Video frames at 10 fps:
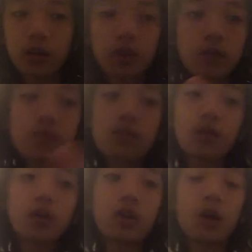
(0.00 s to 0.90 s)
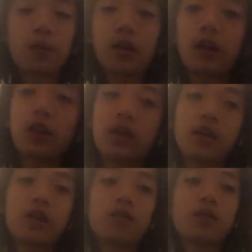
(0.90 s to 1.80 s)
it. I'm glad that he
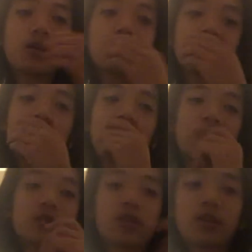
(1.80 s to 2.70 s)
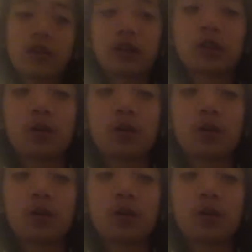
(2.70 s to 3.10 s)
gave me this because this is actually